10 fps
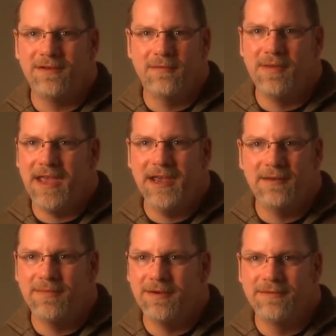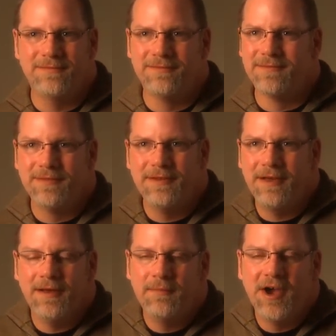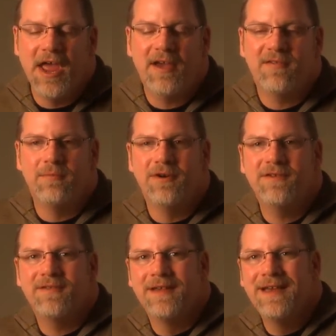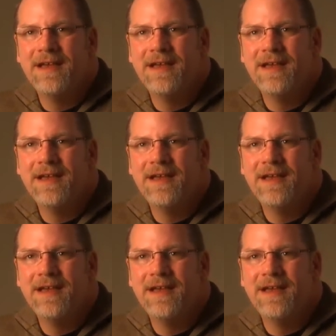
and debate among experts